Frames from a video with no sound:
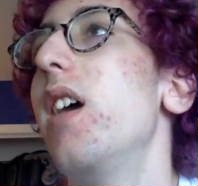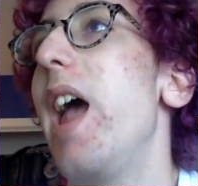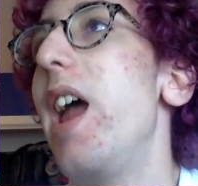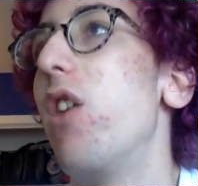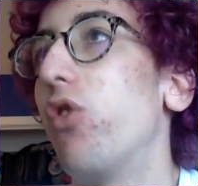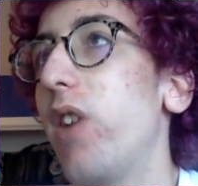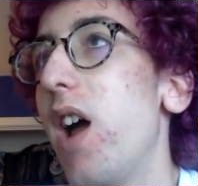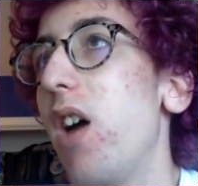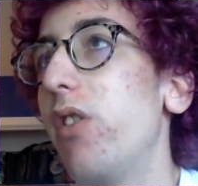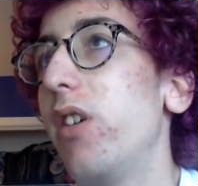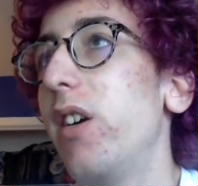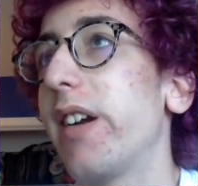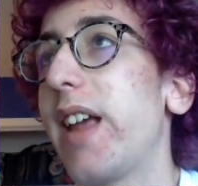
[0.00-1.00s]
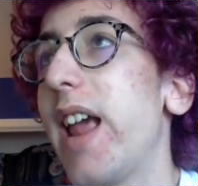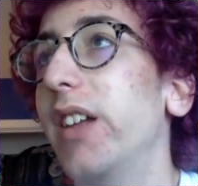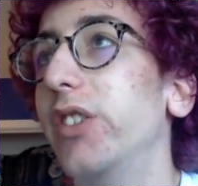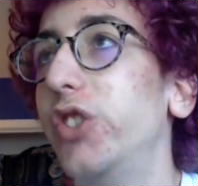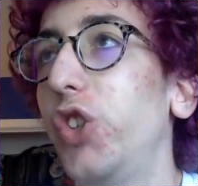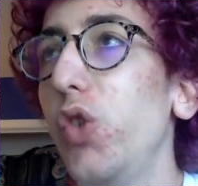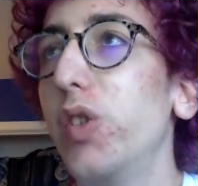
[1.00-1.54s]
A router
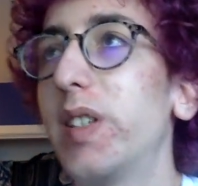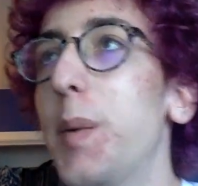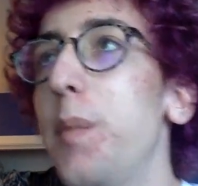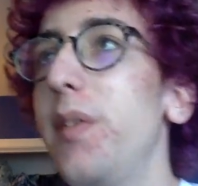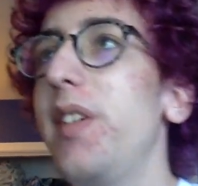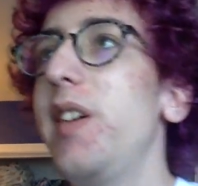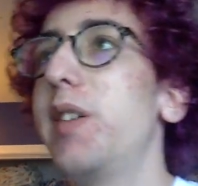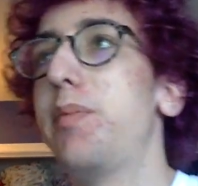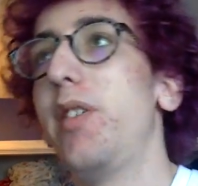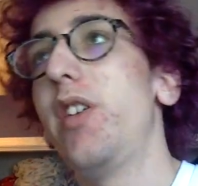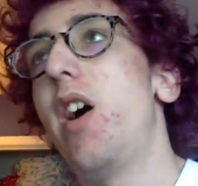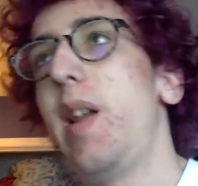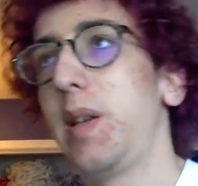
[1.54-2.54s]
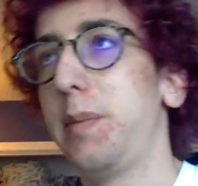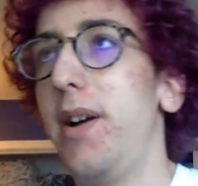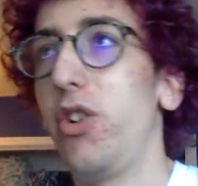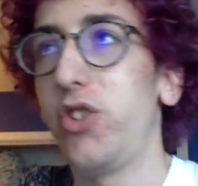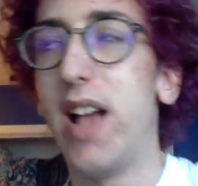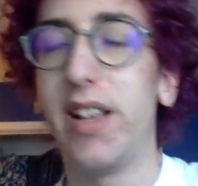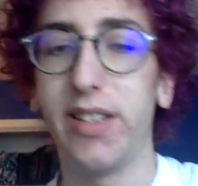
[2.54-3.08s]
can do some of these, but not as
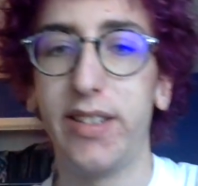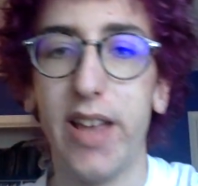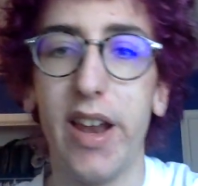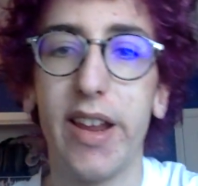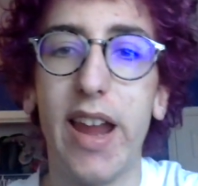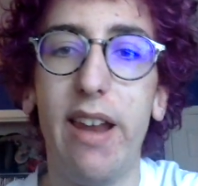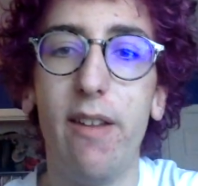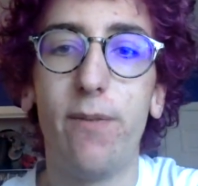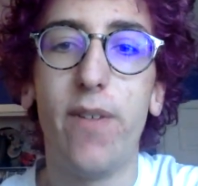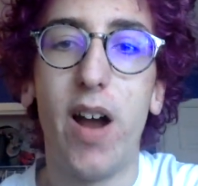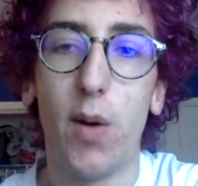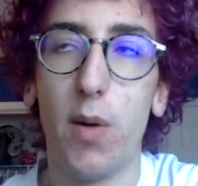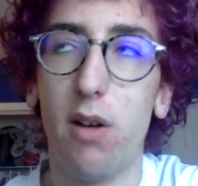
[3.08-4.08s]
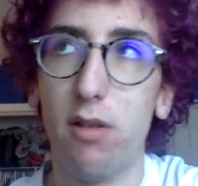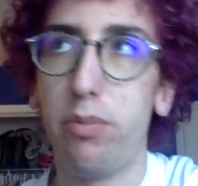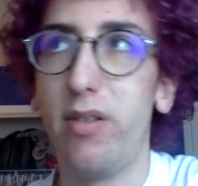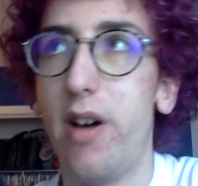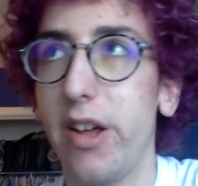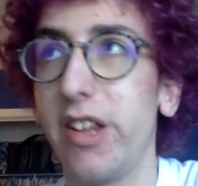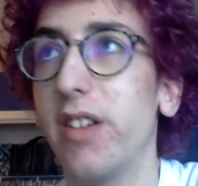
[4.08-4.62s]
much as a dedicated firewall
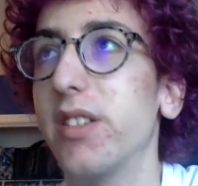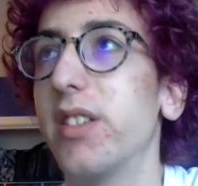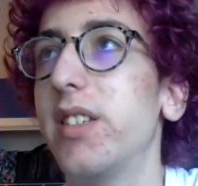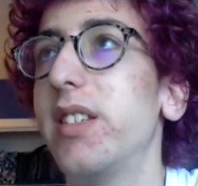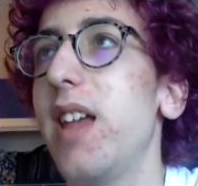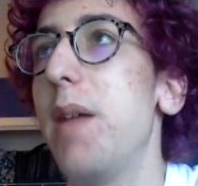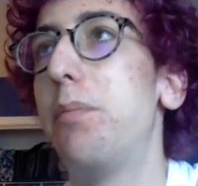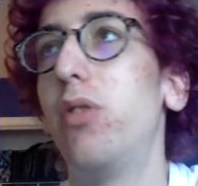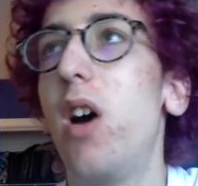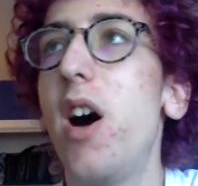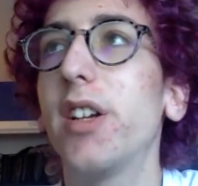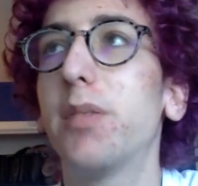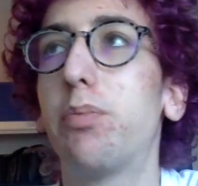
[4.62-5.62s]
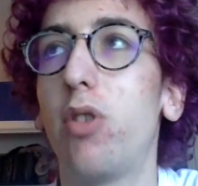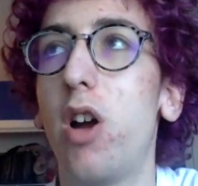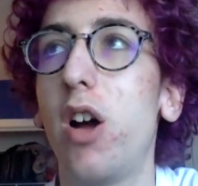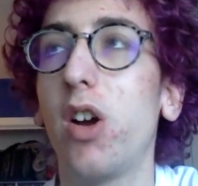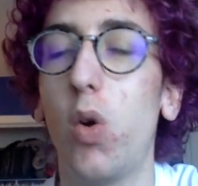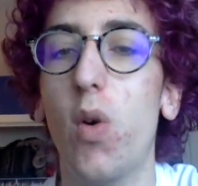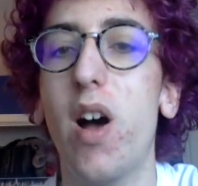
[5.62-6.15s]
appliance. It blocks
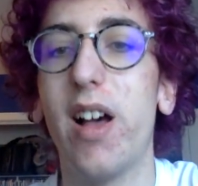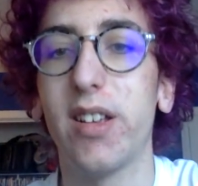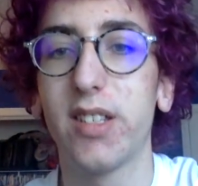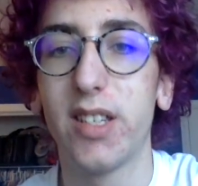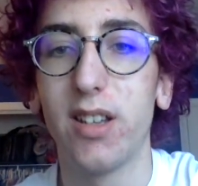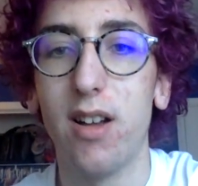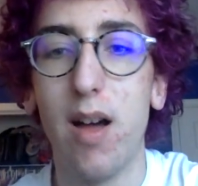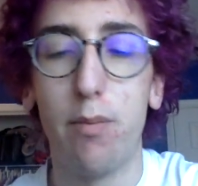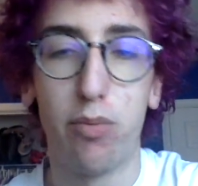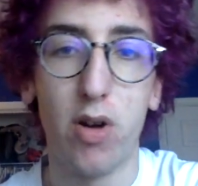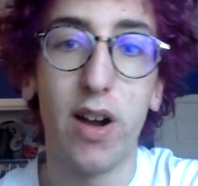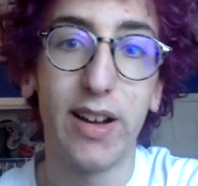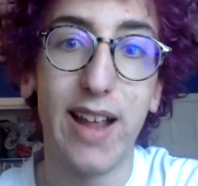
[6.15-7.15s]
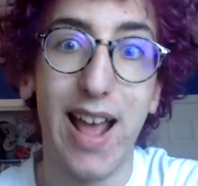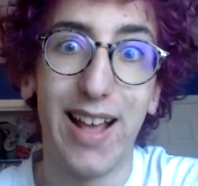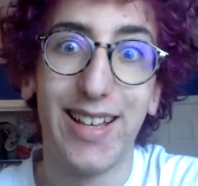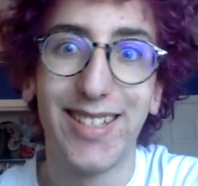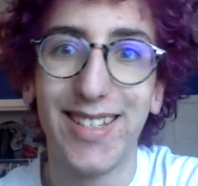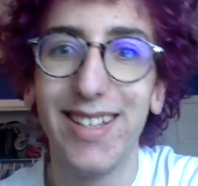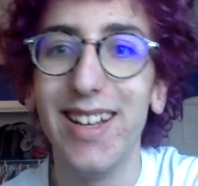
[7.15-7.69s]
broadcasts,
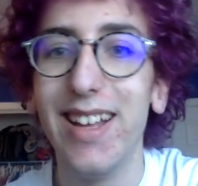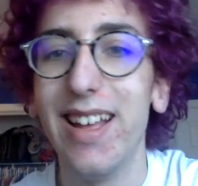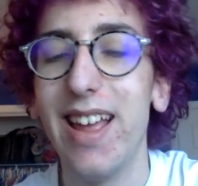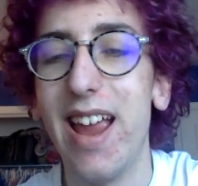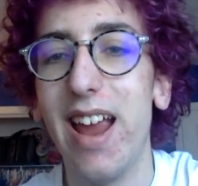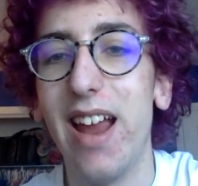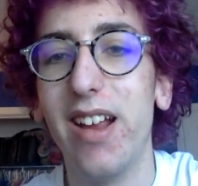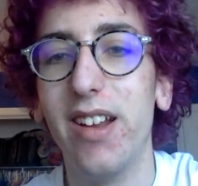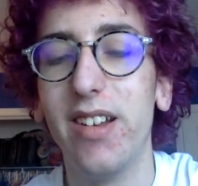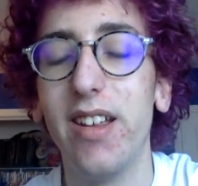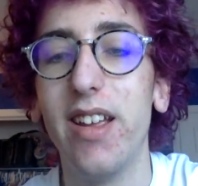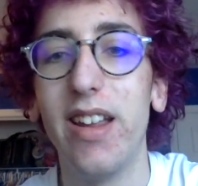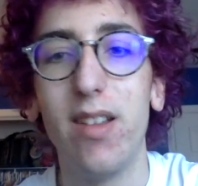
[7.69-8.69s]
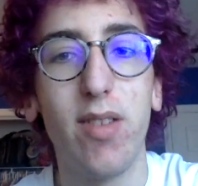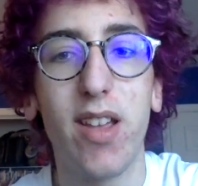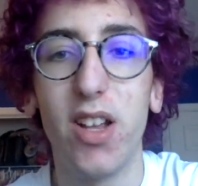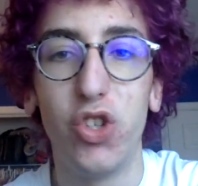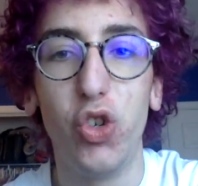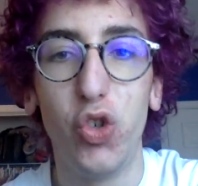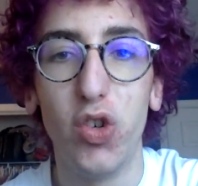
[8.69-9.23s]
and
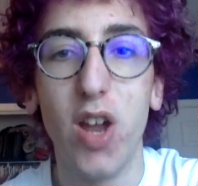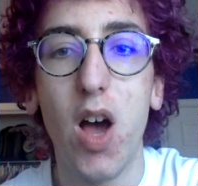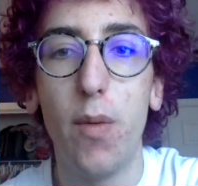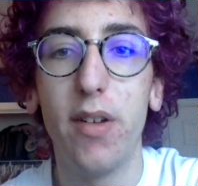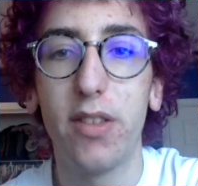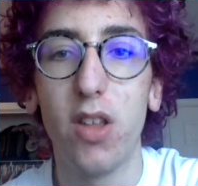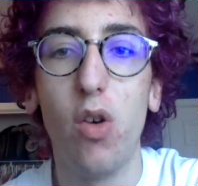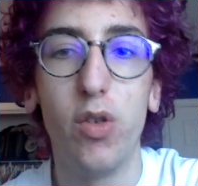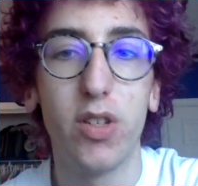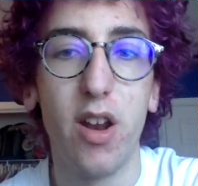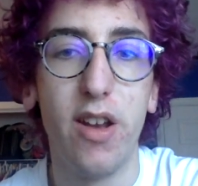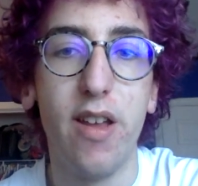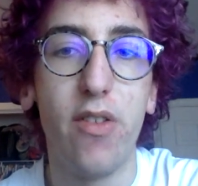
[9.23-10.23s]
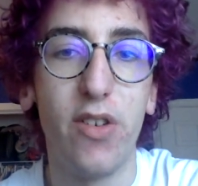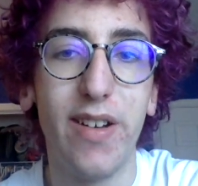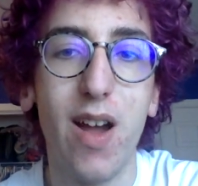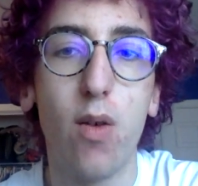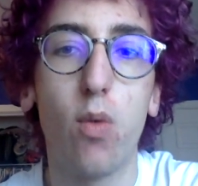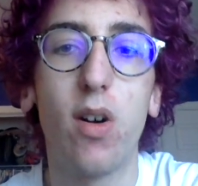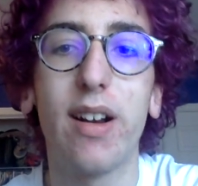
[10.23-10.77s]
because you do not want those on another
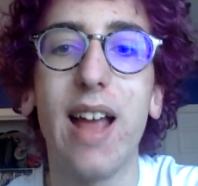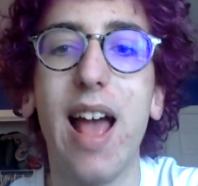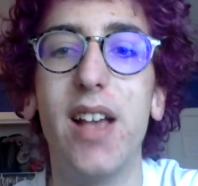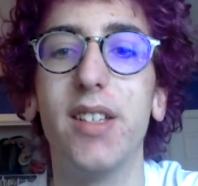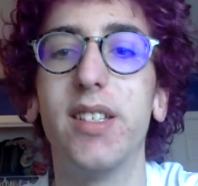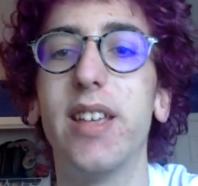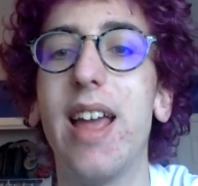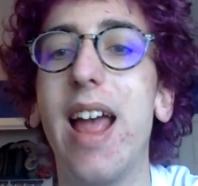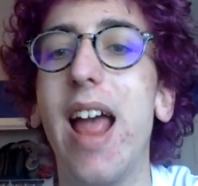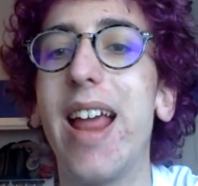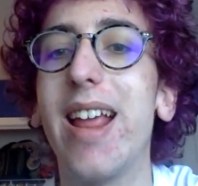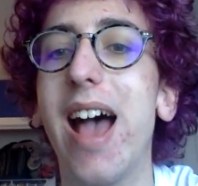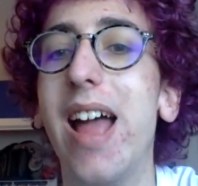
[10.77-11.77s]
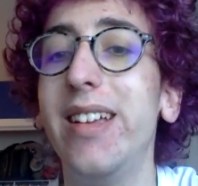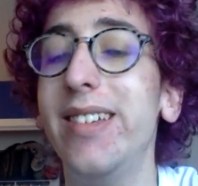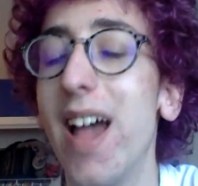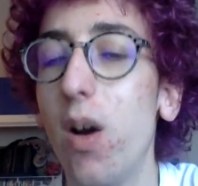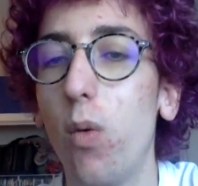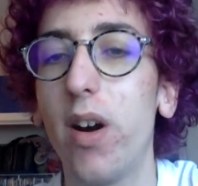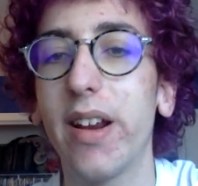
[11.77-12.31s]
network, as a
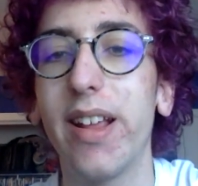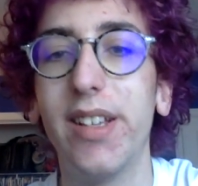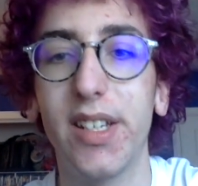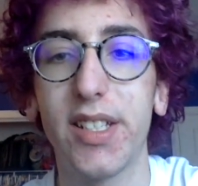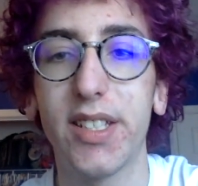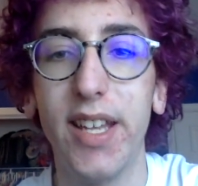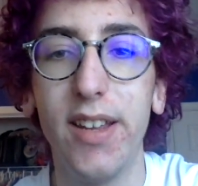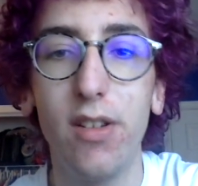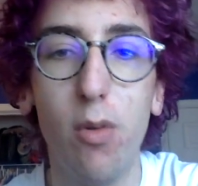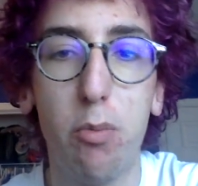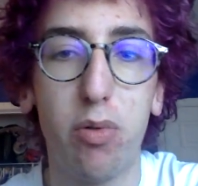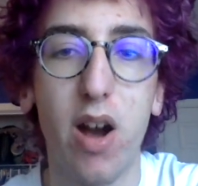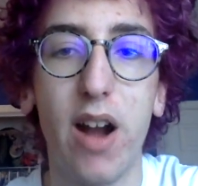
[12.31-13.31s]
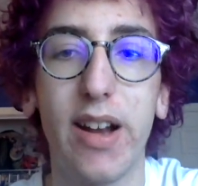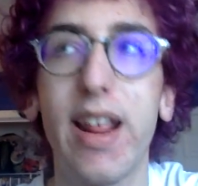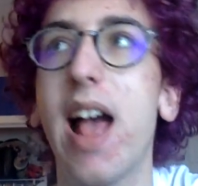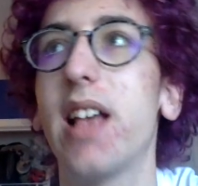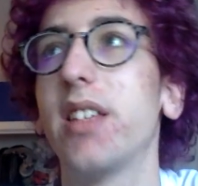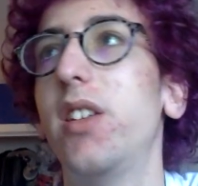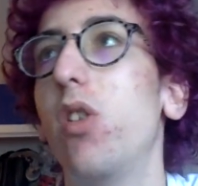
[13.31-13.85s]
network is a single
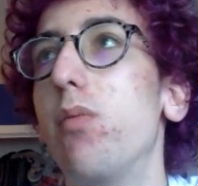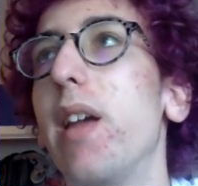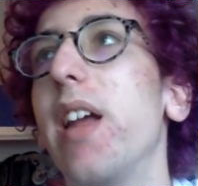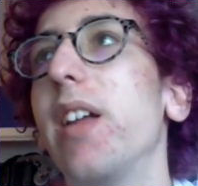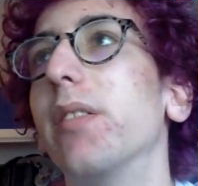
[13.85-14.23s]
broadcast domain.